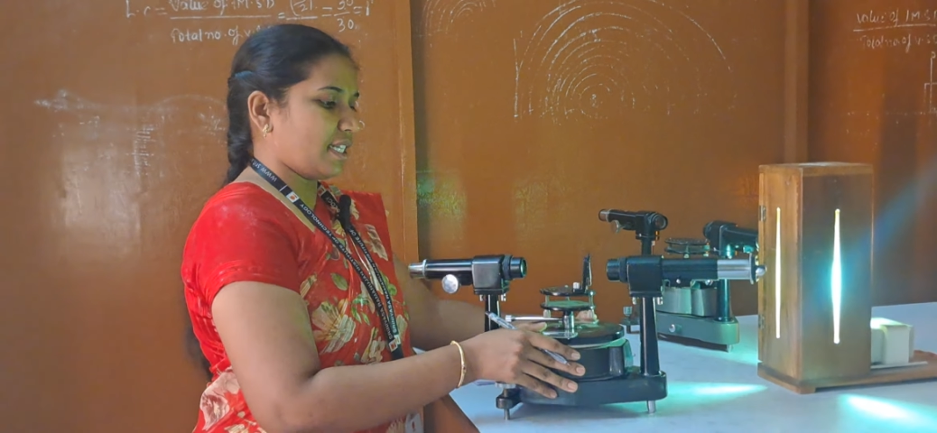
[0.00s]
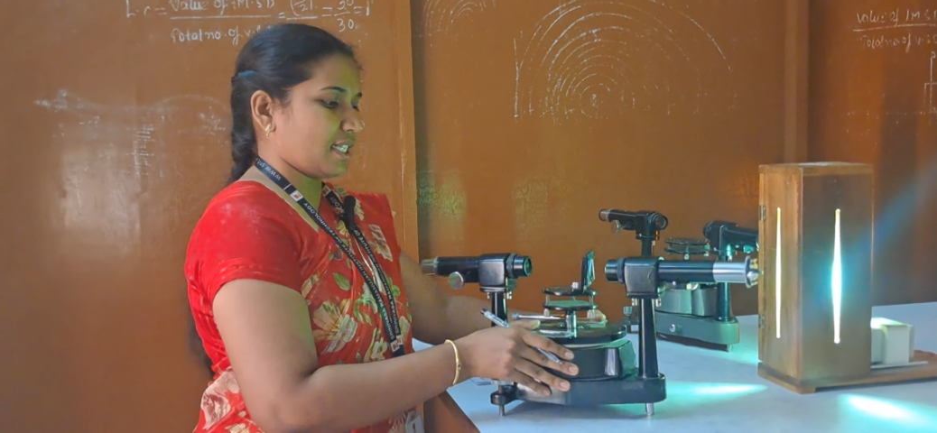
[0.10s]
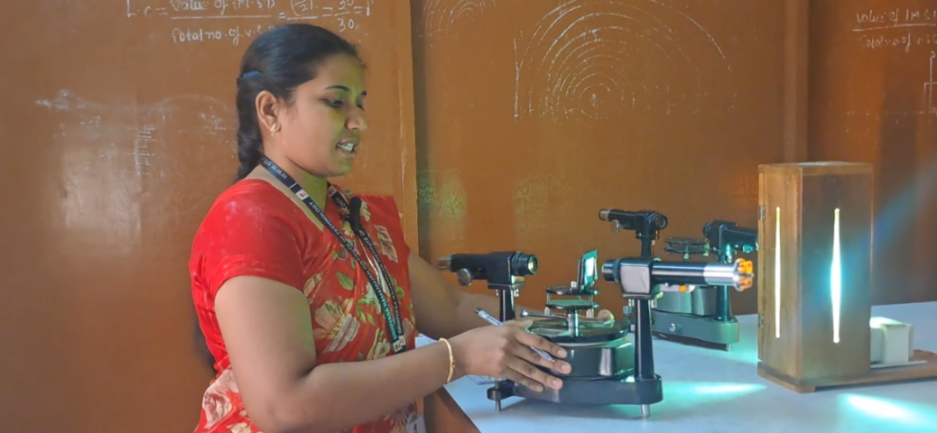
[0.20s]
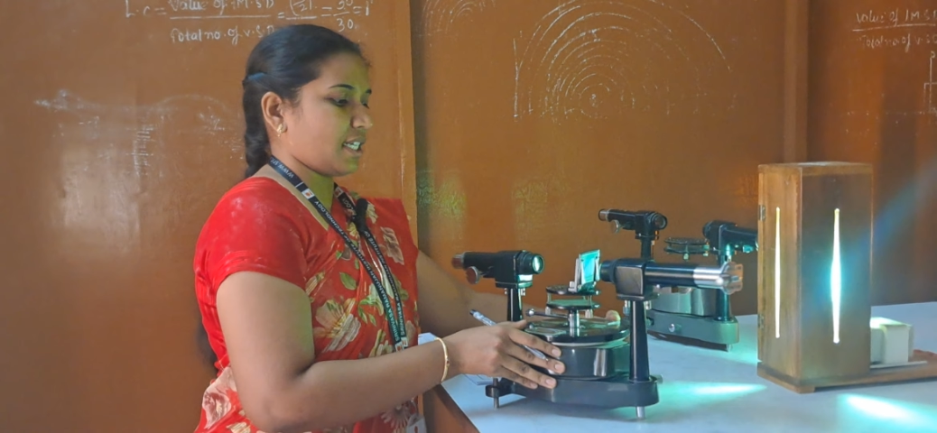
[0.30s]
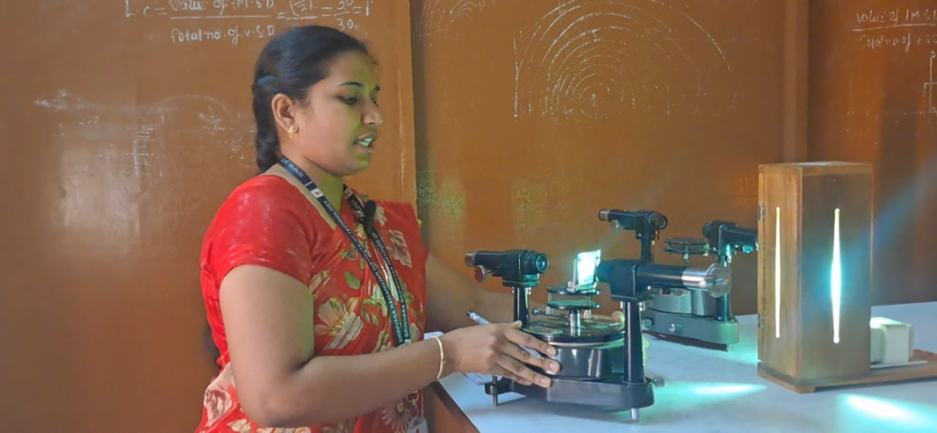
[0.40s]

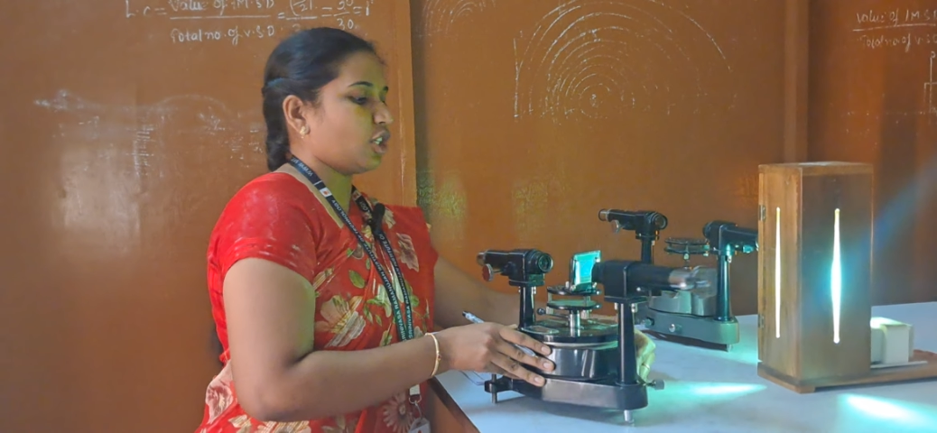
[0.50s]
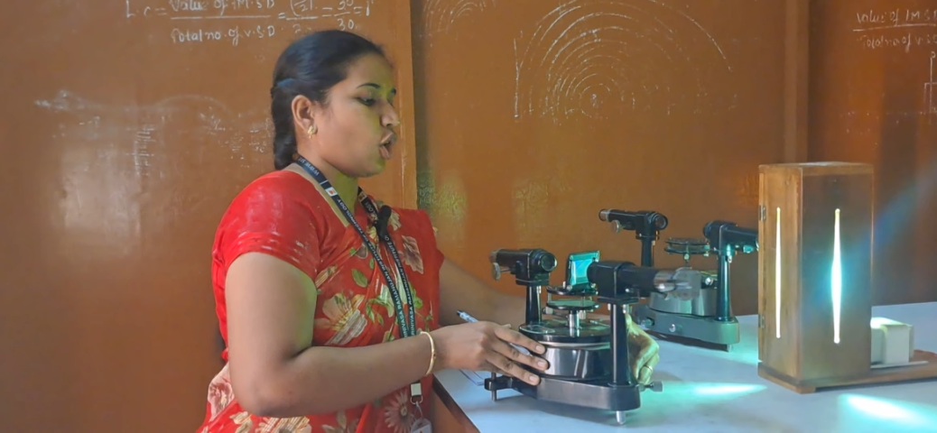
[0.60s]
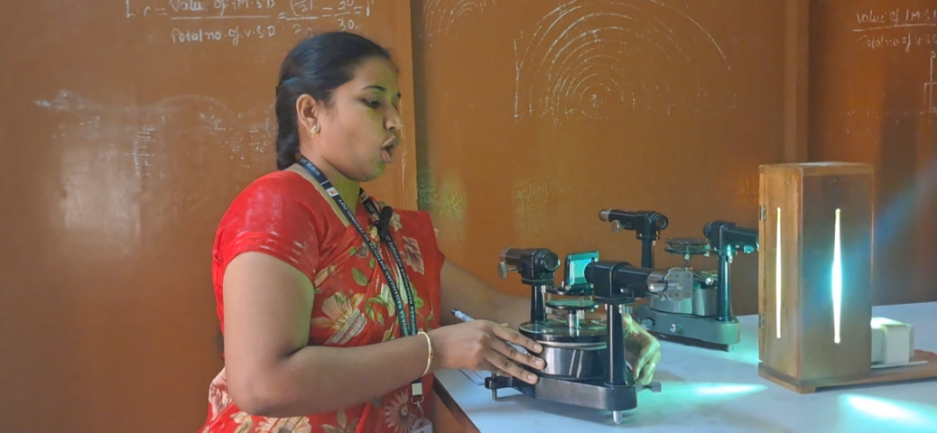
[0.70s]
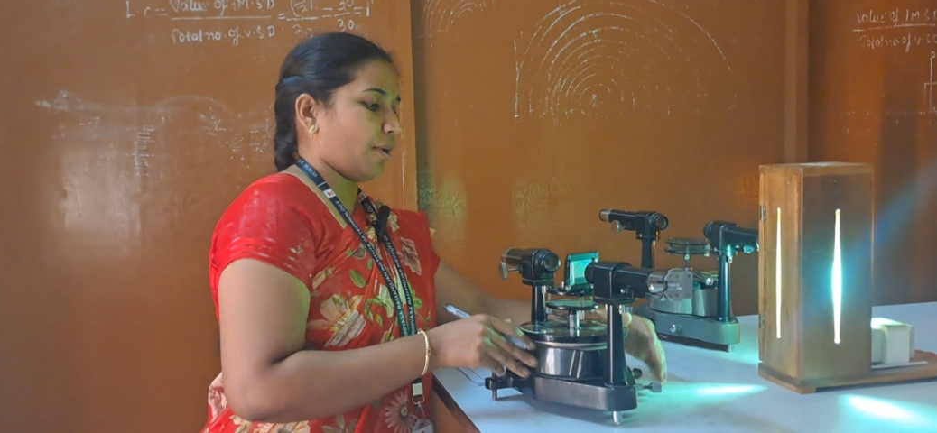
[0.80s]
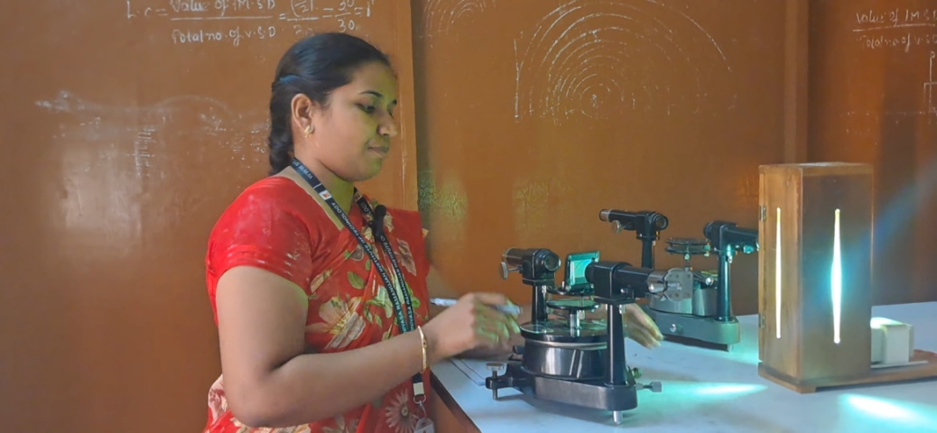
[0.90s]
distant
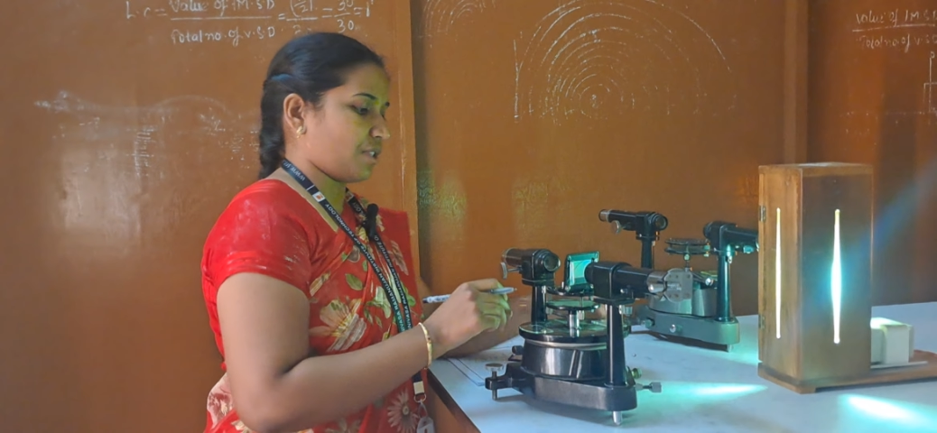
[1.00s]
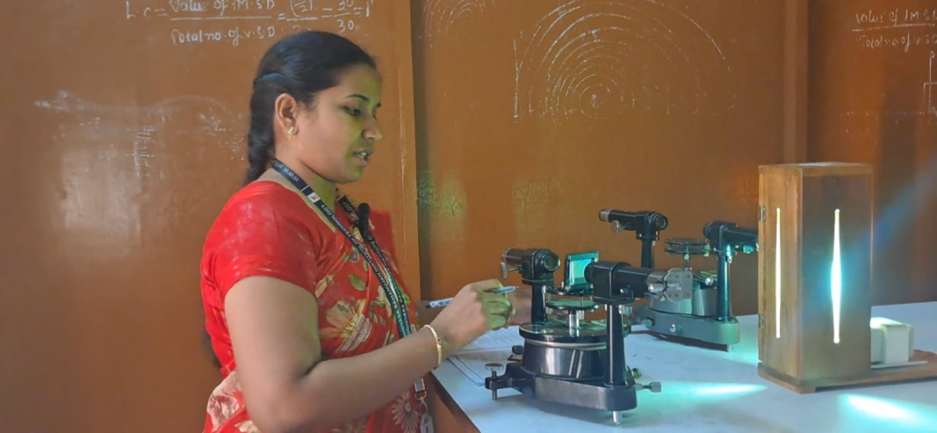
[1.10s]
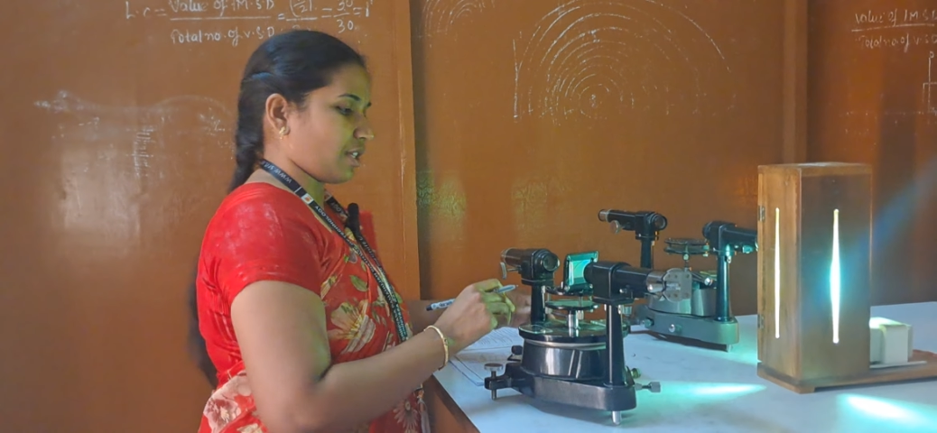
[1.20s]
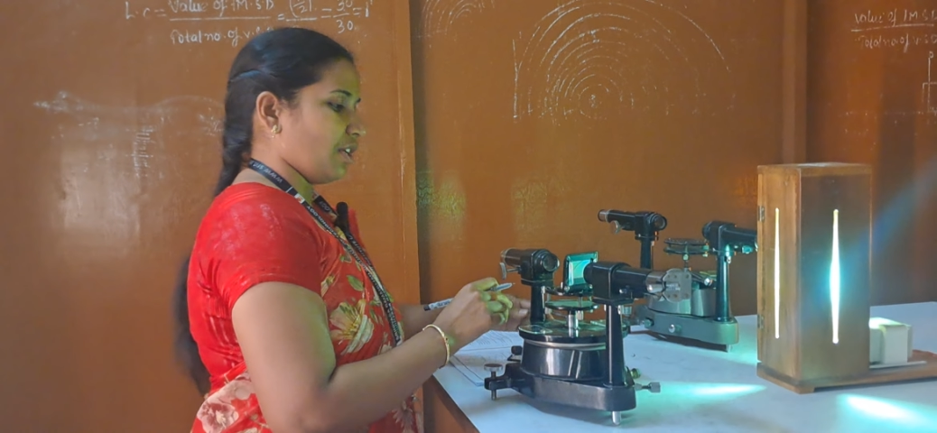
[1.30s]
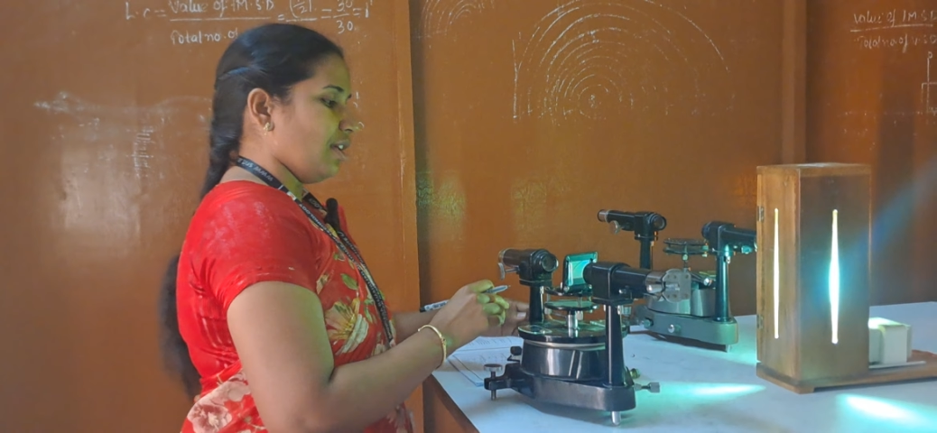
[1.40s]

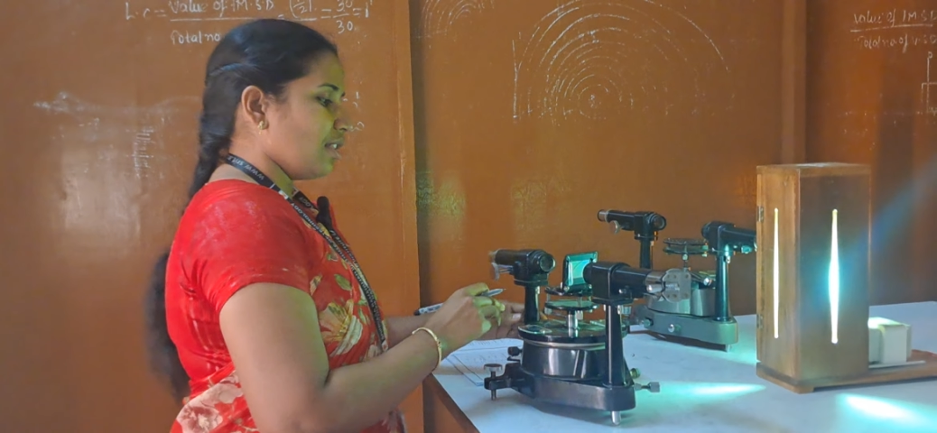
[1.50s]
object.